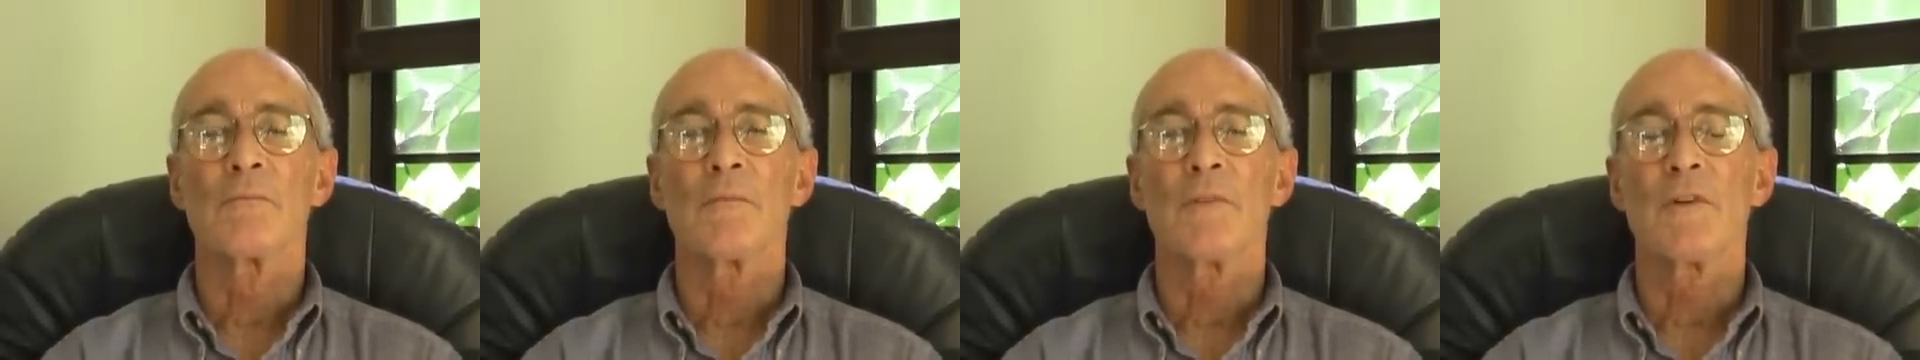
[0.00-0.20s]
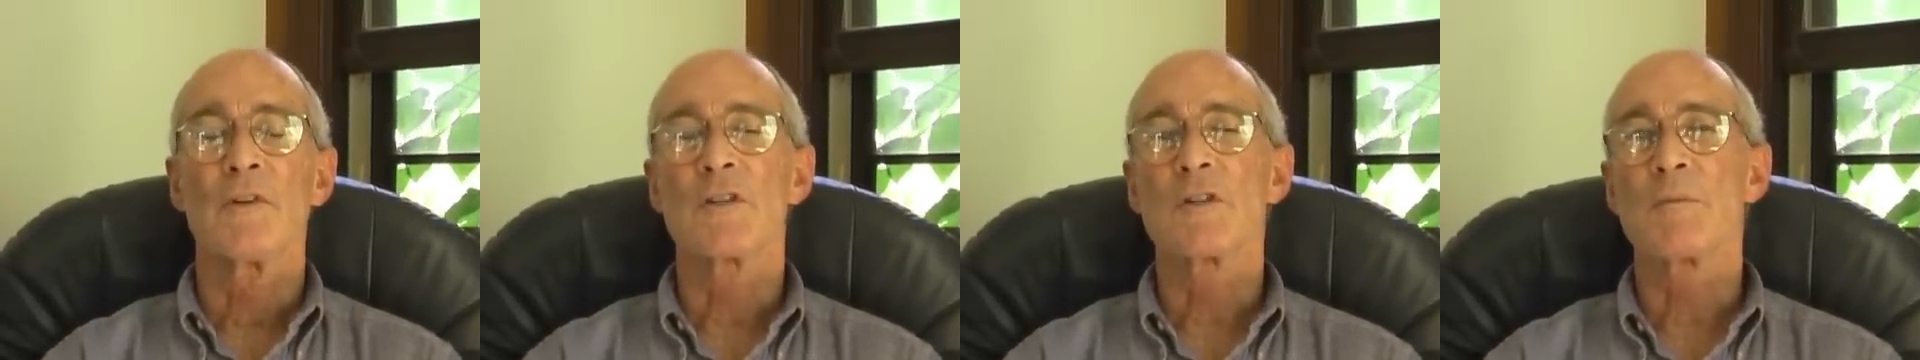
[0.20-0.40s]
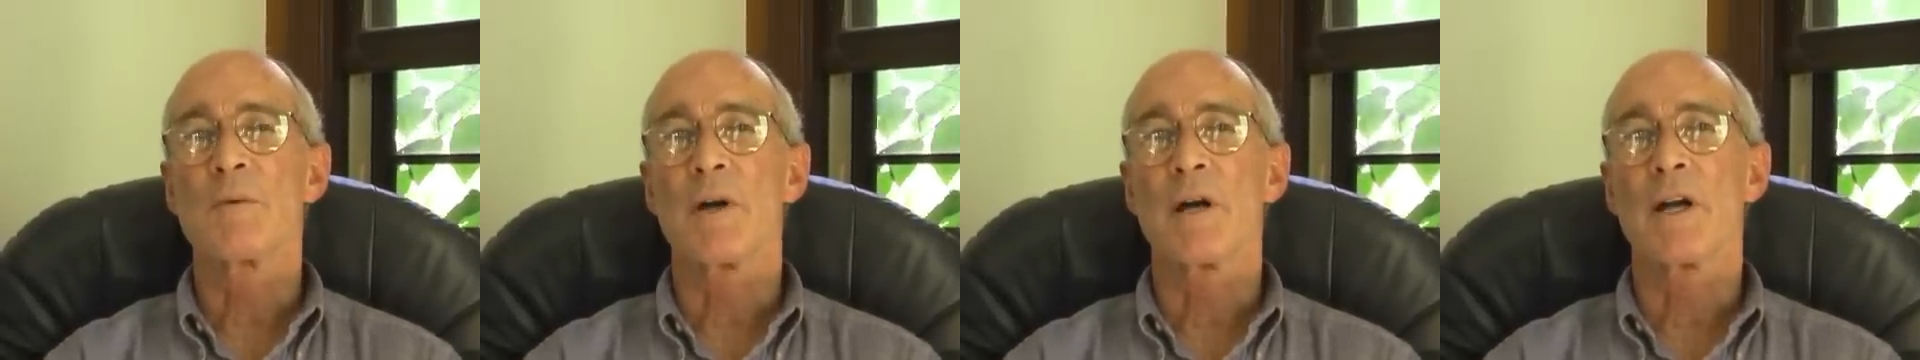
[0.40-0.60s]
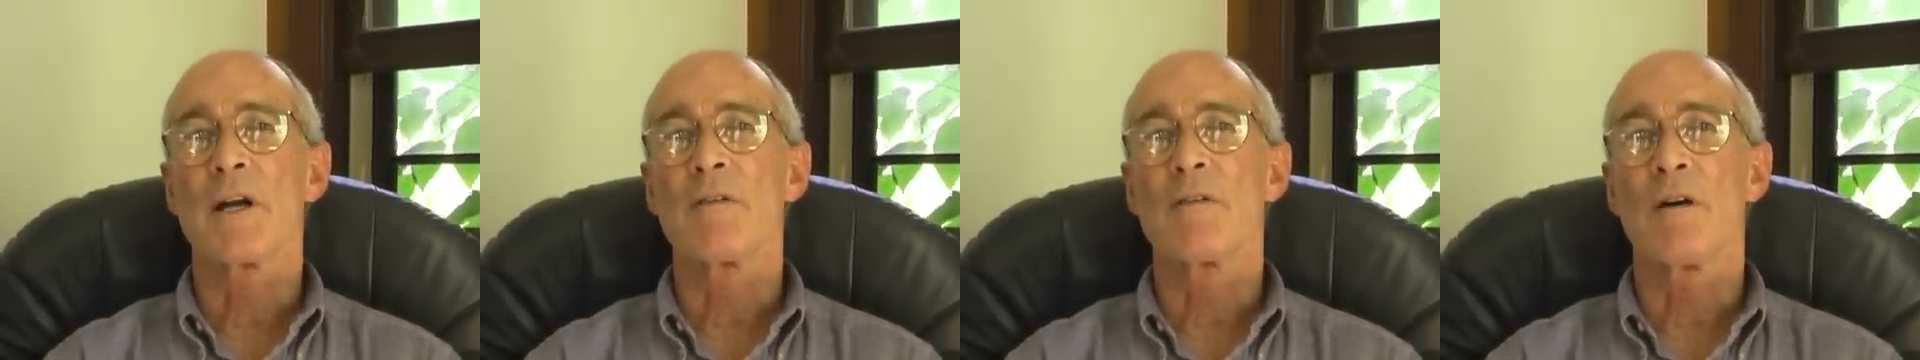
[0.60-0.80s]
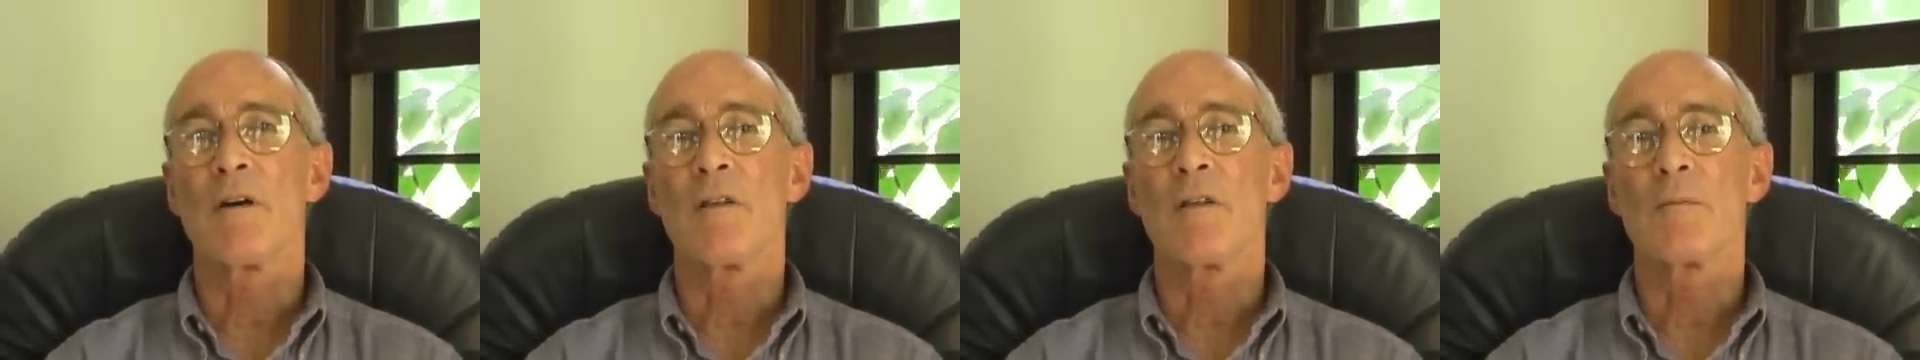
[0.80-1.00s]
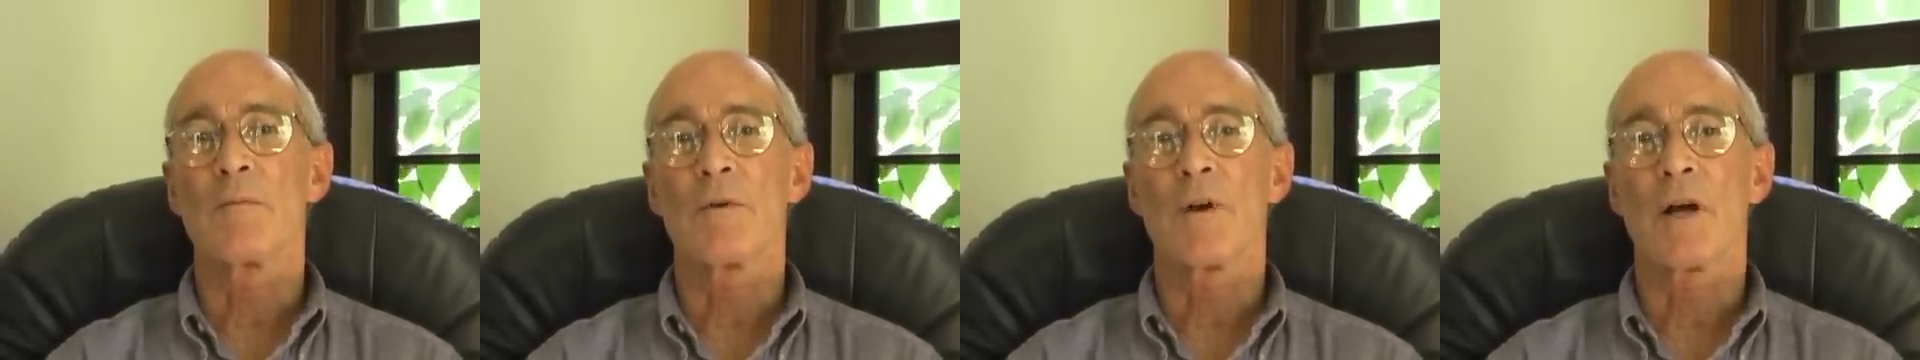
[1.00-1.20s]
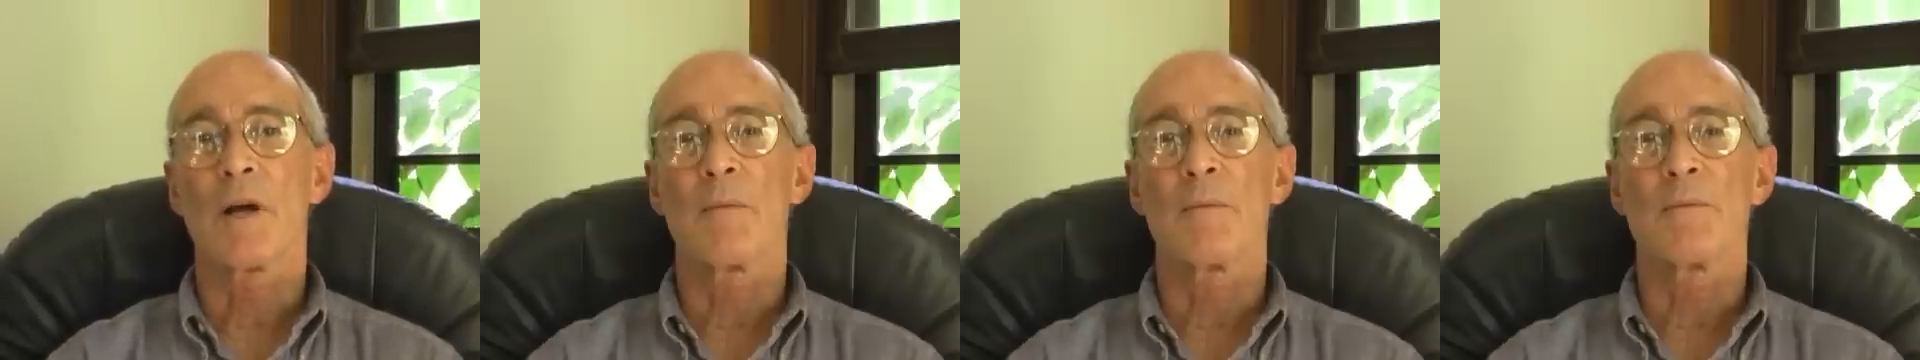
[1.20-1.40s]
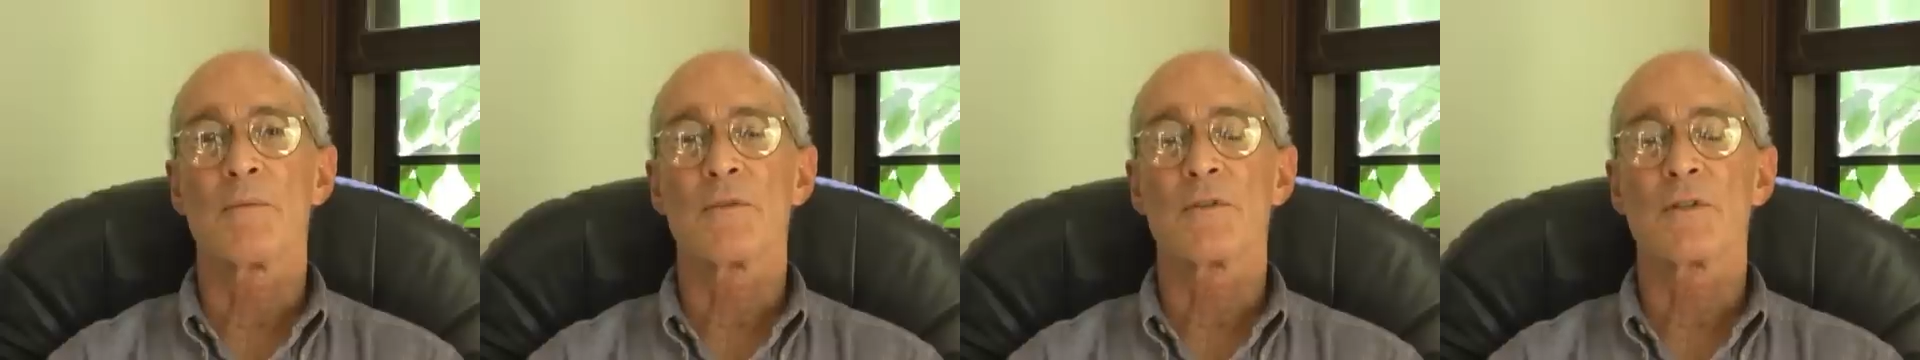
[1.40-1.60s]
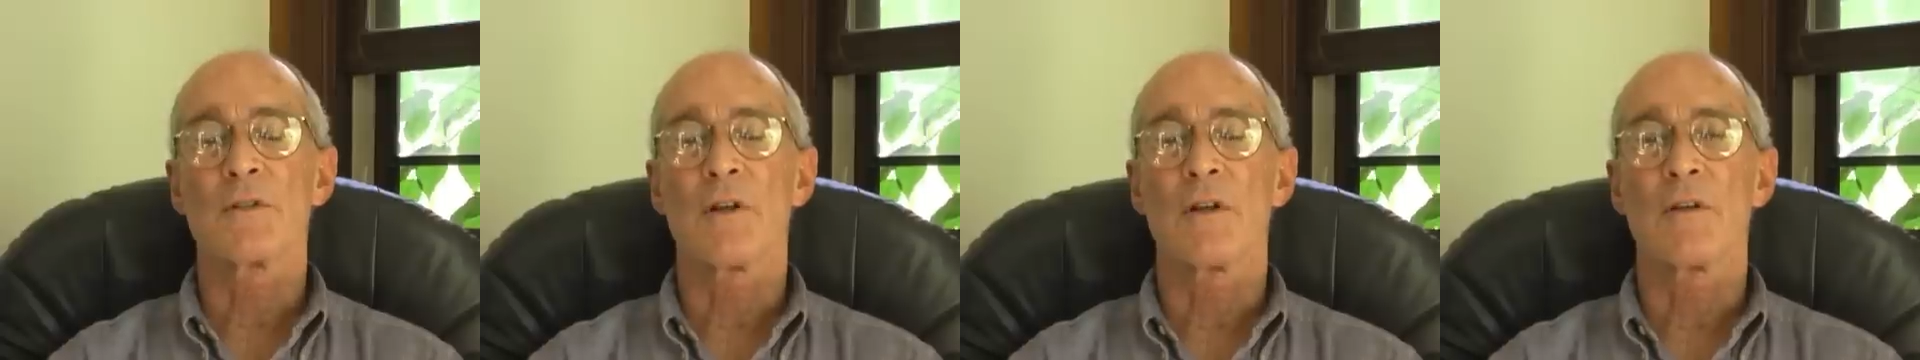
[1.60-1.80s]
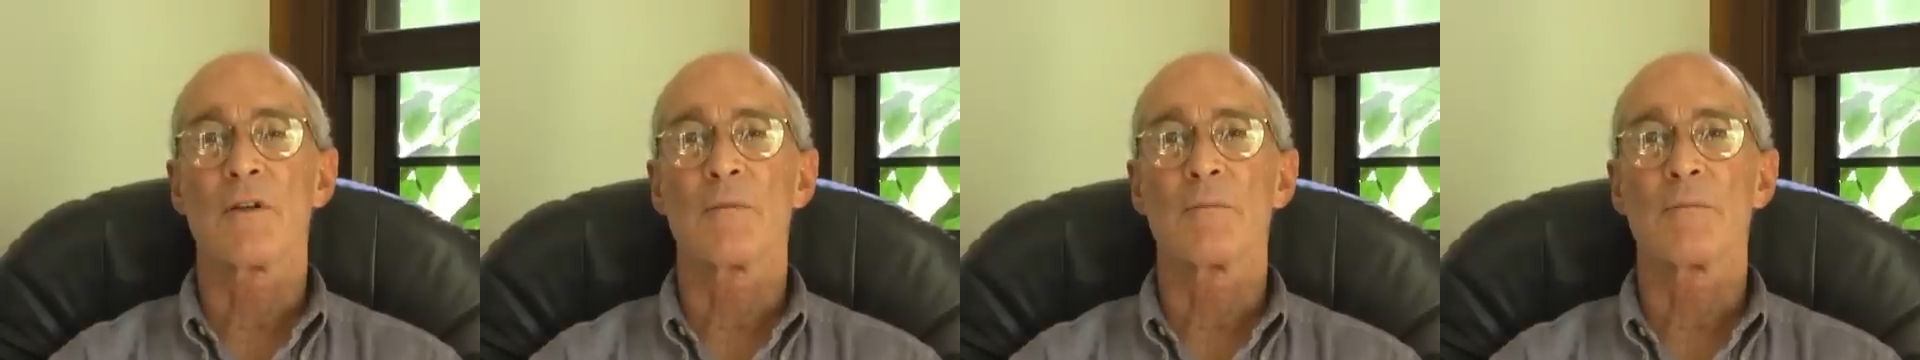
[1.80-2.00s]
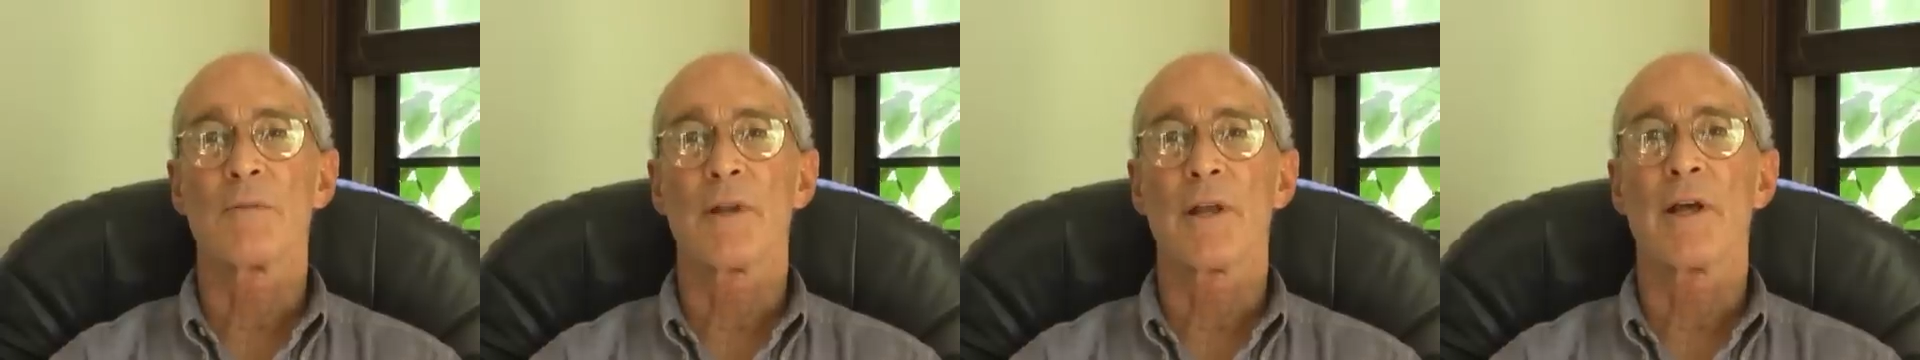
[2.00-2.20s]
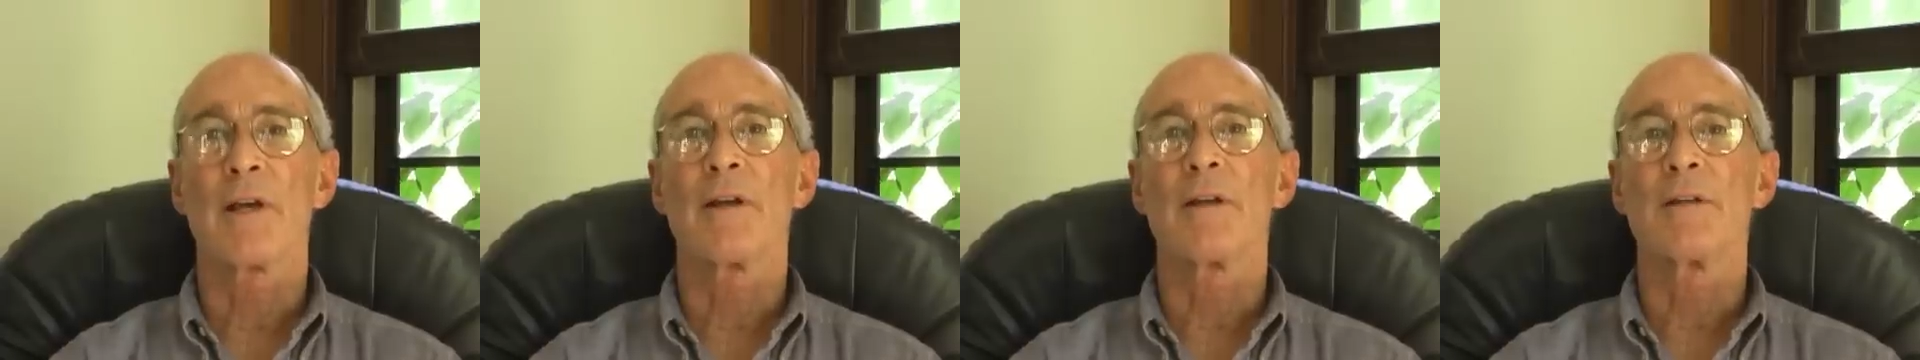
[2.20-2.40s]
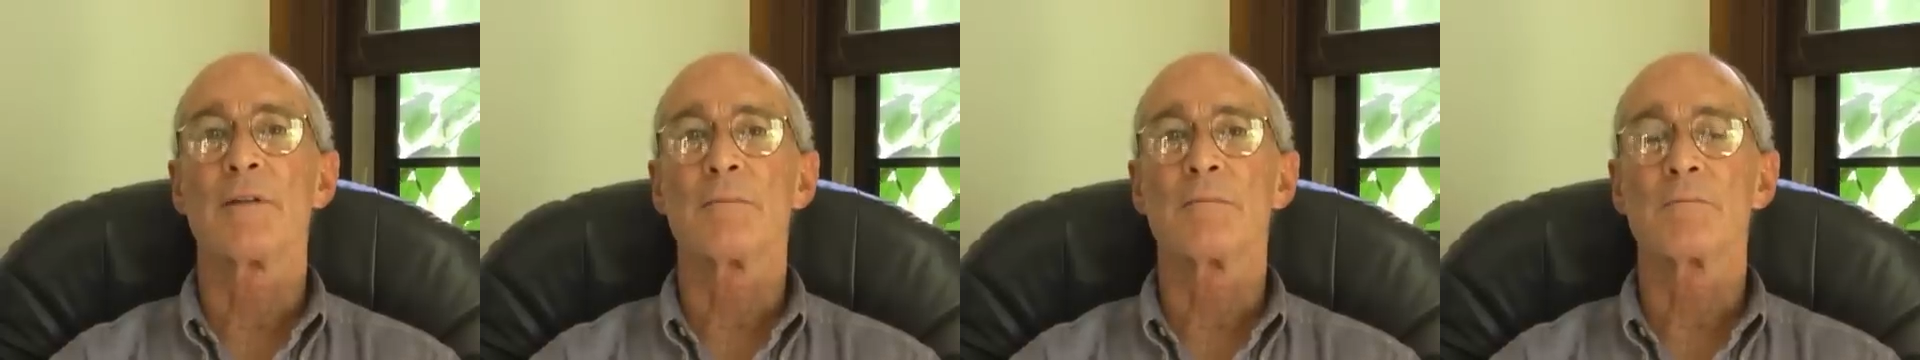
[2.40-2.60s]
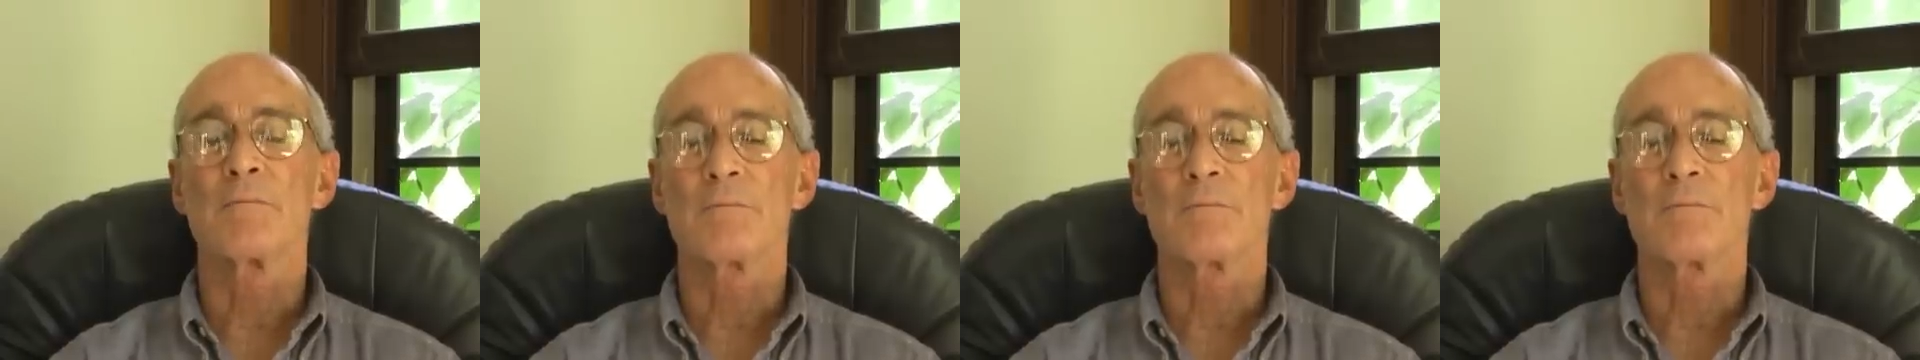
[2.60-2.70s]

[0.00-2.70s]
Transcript: in spite of all the problems on the planet,